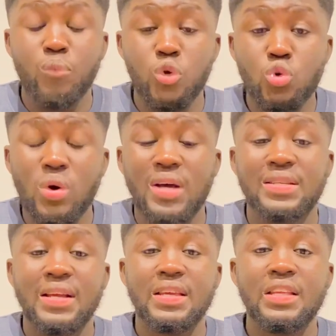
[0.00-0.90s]
you as
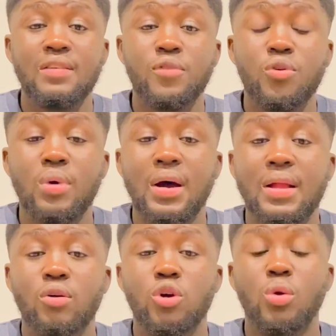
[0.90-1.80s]
an individual
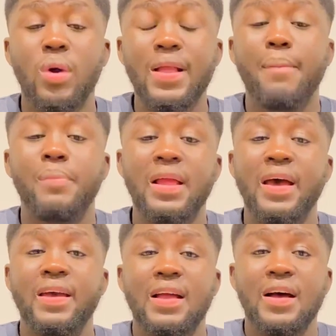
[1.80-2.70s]
or the one
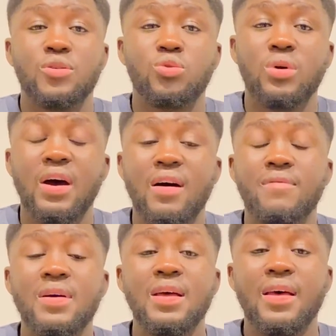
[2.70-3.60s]
applying has to have